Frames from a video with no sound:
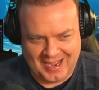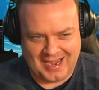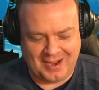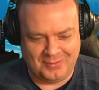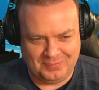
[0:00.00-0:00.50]

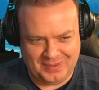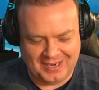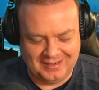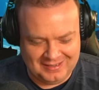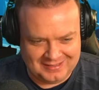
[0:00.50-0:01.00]
and I would
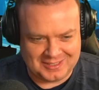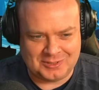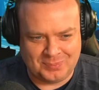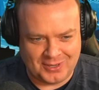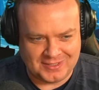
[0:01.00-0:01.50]
be a little
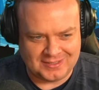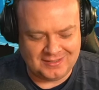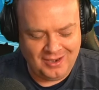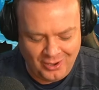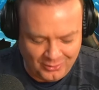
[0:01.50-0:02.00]

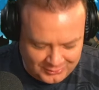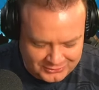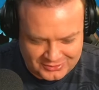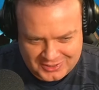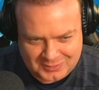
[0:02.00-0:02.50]
disappointed, not
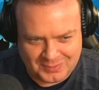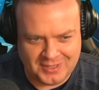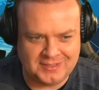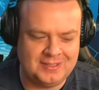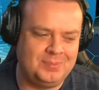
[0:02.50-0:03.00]
ultra
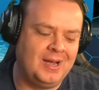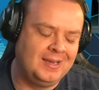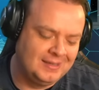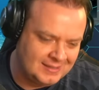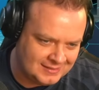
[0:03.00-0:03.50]
disappointed,
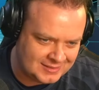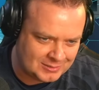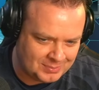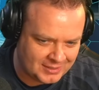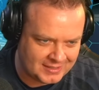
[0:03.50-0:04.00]
but a little
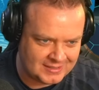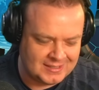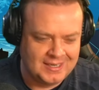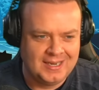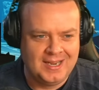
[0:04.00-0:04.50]
disappointed,